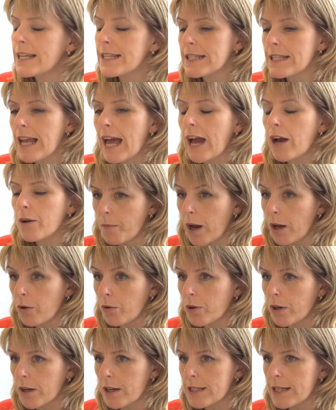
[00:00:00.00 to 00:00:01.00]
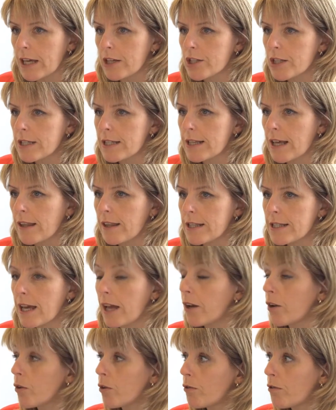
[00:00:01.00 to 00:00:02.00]
It is now. My organisation set the
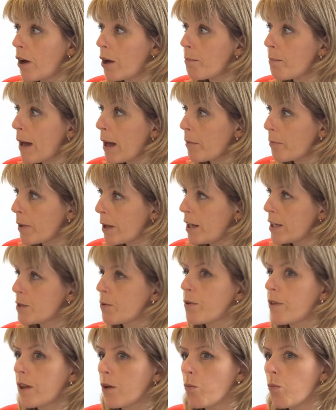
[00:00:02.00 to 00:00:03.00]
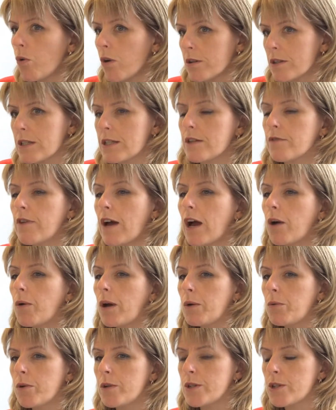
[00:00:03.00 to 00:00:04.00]
technical roadmap. So we think, what does the
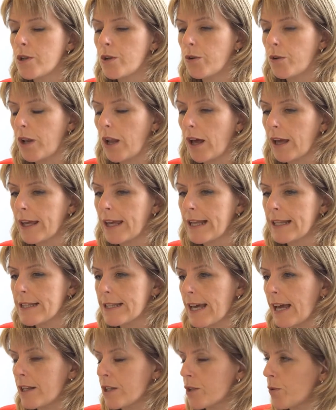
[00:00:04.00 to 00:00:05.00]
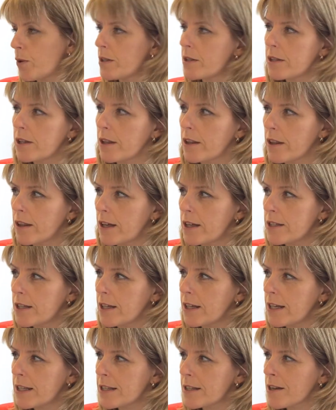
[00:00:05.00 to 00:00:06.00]
railway want to look like in 10, 20 and 30
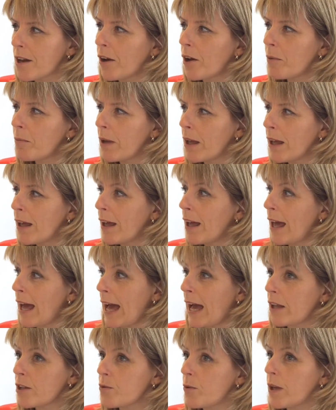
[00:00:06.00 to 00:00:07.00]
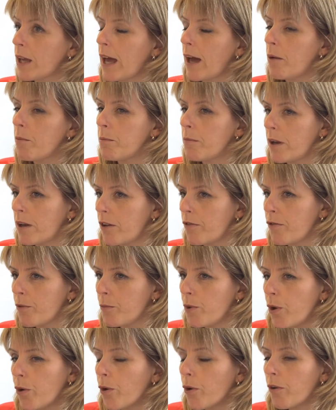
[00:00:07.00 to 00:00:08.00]
years' time? How do we get money from
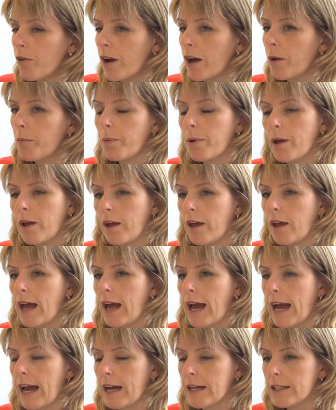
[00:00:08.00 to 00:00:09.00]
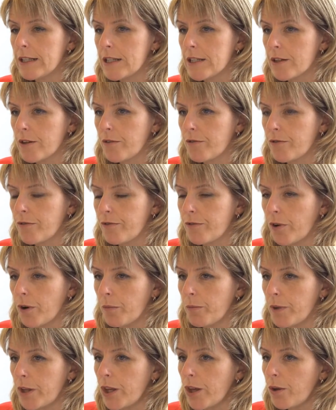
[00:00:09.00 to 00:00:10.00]
Europe and
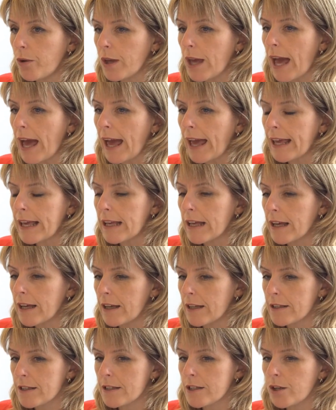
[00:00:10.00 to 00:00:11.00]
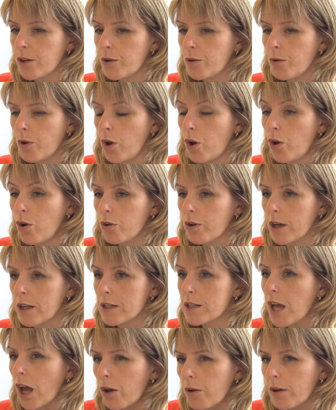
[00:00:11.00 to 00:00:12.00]
from the UK to look at
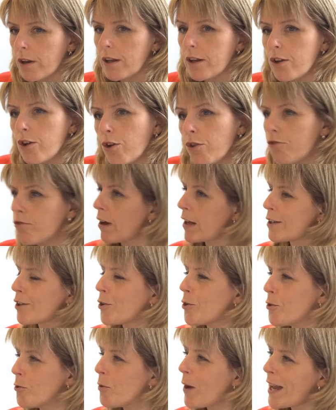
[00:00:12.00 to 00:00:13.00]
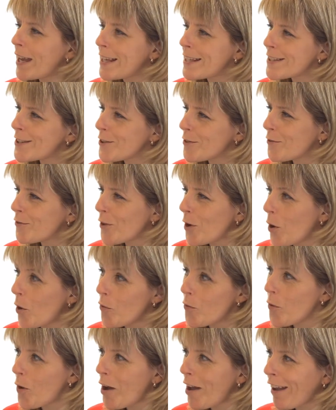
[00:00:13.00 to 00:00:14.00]
totally new radical ways of
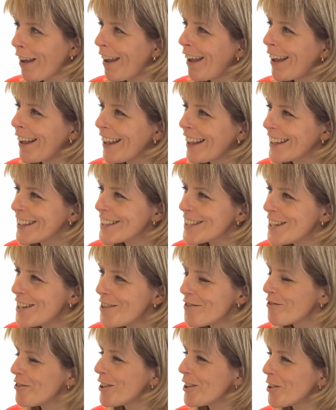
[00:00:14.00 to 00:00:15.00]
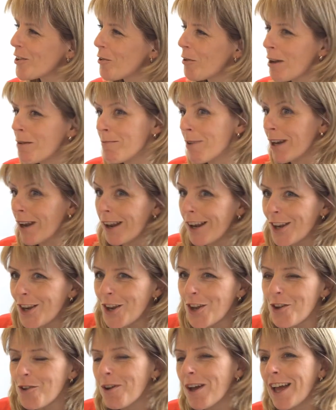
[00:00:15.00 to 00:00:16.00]
working and delivering equipment and
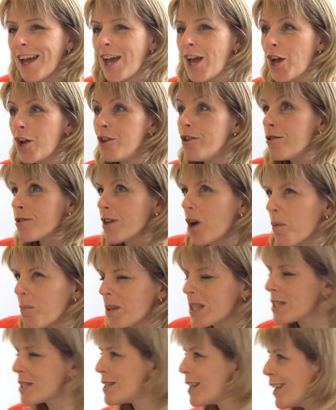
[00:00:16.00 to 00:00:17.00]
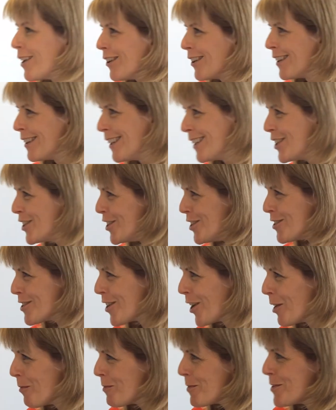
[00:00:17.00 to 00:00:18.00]
new type of steel and new
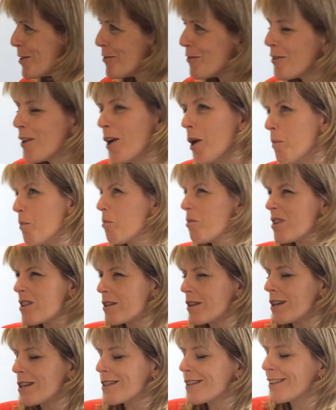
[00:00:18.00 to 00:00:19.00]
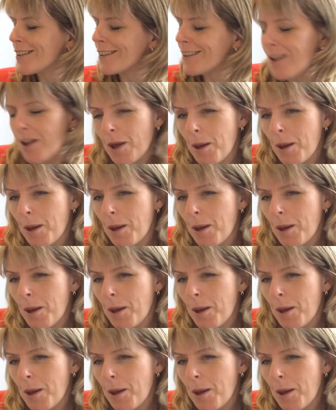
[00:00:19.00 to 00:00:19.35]
types of bridges and